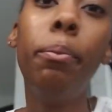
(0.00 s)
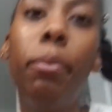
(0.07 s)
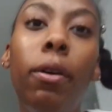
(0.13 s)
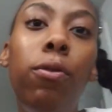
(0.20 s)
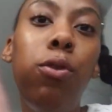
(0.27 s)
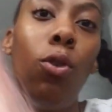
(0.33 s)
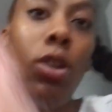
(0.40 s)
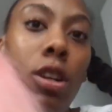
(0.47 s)

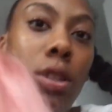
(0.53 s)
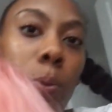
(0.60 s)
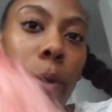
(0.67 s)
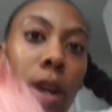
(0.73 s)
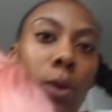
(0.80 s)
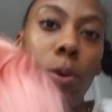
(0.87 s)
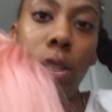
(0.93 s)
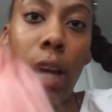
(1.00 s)
Before this
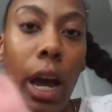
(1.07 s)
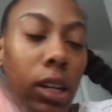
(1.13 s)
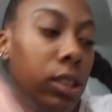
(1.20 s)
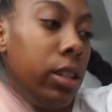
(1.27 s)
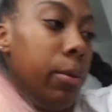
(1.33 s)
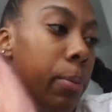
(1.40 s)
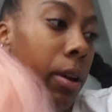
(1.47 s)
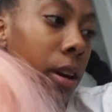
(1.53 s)
wig was
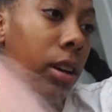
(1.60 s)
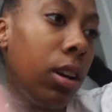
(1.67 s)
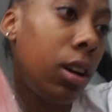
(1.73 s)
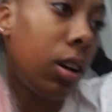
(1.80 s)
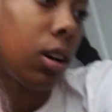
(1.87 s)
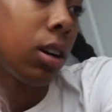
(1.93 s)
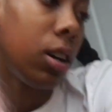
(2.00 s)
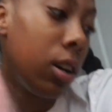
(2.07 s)
actually pink,
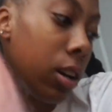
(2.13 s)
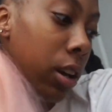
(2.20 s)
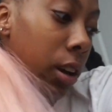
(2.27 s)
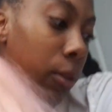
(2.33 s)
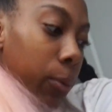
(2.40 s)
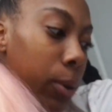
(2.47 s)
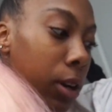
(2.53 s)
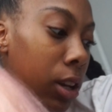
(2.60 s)

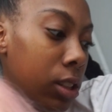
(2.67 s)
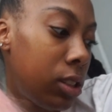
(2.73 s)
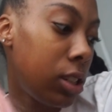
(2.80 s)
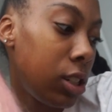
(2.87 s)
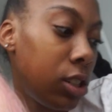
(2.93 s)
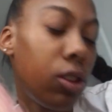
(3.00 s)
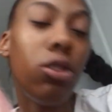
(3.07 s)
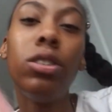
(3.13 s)
it was
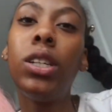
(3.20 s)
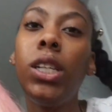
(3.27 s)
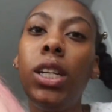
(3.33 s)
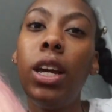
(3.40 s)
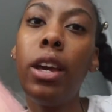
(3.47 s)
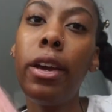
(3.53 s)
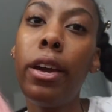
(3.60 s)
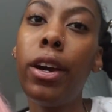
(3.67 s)

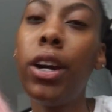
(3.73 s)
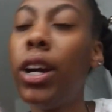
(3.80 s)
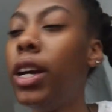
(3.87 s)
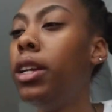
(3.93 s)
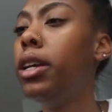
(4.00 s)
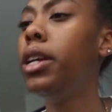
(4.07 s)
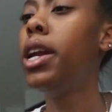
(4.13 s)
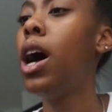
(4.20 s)
613 hair,
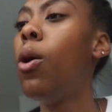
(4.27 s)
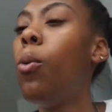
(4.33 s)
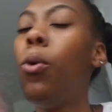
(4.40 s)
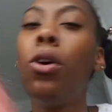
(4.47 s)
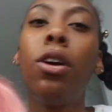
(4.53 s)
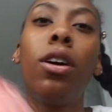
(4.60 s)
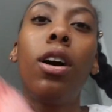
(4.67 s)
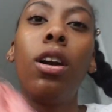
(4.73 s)
and then I
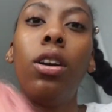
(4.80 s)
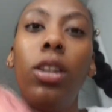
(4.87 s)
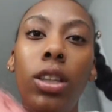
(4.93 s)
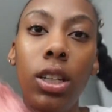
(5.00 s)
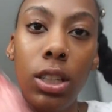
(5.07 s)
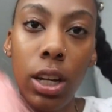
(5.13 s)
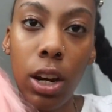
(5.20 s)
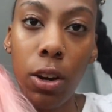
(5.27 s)
watercolored
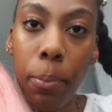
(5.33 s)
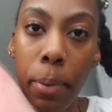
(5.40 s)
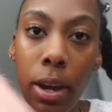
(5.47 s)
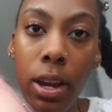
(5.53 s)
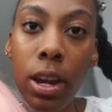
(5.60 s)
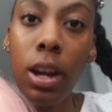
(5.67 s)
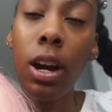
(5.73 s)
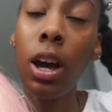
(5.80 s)
this hair
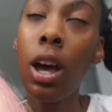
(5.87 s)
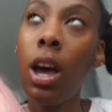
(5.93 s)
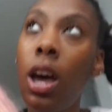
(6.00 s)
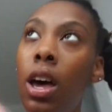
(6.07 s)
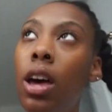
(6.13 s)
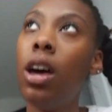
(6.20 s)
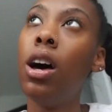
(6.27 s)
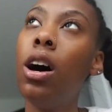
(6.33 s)
pink.
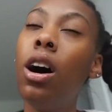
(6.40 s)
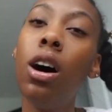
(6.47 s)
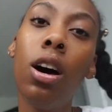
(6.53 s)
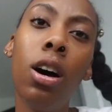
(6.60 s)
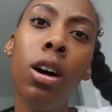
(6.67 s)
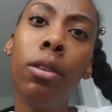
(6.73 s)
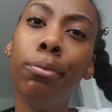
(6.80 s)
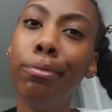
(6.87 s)

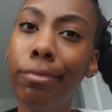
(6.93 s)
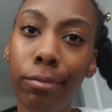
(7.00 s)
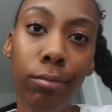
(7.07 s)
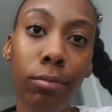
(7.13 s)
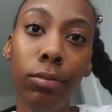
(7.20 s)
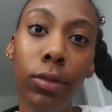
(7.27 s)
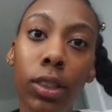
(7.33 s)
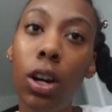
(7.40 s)

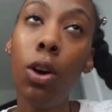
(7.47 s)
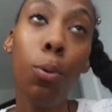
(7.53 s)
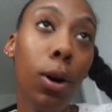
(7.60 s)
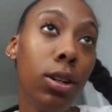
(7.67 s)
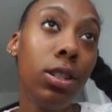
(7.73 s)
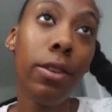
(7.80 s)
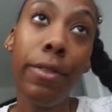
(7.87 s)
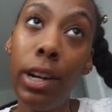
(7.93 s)
Go
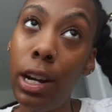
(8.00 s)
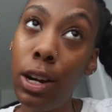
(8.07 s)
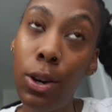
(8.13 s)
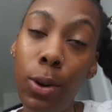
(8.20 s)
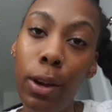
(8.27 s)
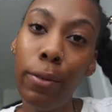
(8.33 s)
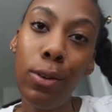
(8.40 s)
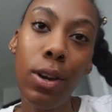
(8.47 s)
watch the
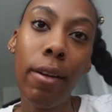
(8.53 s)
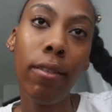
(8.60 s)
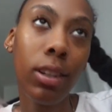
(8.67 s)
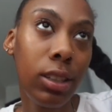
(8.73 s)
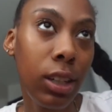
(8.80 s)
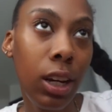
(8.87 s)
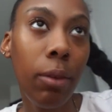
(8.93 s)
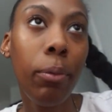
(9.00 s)
video if you
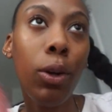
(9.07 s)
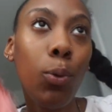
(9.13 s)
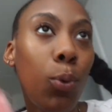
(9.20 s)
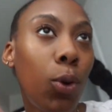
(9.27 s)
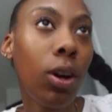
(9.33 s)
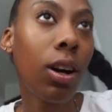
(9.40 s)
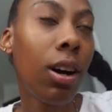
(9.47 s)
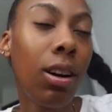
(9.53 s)
haven't seen me
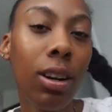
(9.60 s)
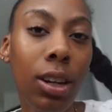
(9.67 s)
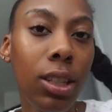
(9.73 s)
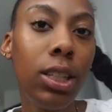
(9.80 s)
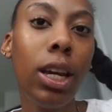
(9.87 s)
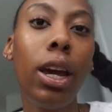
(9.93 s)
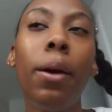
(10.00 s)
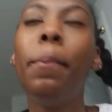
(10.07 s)
watercolor
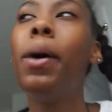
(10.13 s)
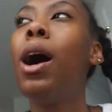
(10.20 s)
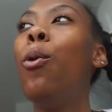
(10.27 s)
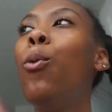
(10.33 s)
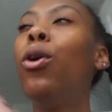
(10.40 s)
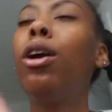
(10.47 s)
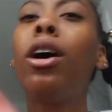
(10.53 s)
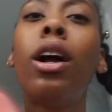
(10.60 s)
this hair, but I
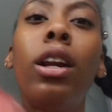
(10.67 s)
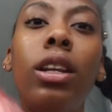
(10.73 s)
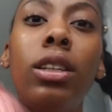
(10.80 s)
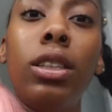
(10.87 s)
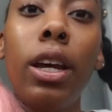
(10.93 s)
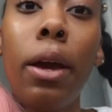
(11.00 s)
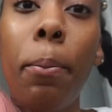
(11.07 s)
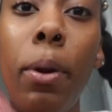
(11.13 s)
watercolored
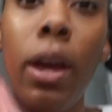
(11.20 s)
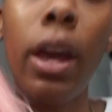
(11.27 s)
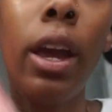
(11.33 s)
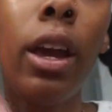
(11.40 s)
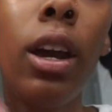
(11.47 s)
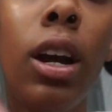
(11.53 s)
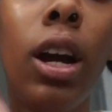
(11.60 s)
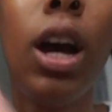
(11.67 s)
this hair
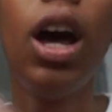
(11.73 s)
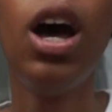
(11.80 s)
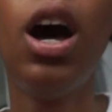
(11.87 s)
pink.